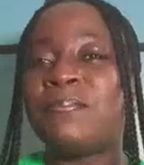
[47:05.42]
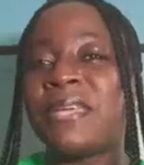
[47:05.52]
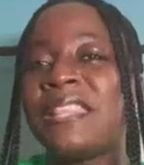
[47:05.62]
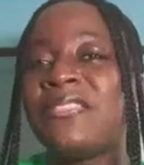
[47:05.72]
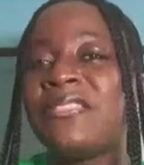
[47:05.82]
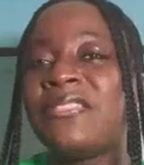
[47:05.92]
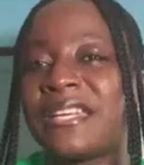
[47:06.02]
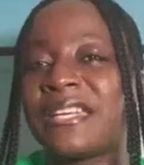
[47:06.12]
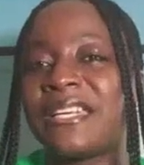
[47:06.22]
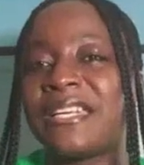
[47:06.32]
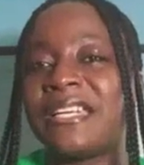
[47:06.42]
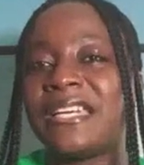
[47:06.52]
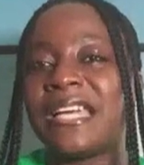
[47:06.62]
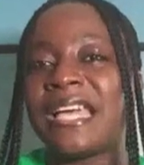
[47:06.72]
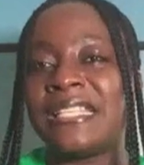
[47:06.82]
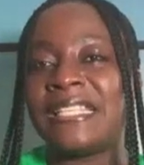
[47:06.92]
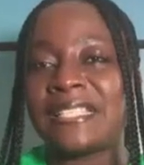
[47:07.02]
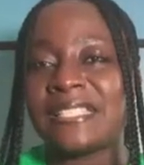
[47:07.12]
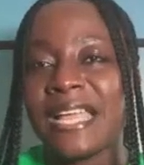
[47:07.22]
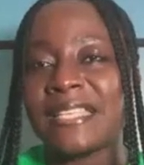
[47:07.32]
being there and then
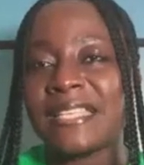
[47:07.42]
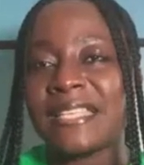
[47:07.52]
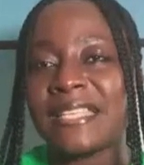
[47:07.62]
starting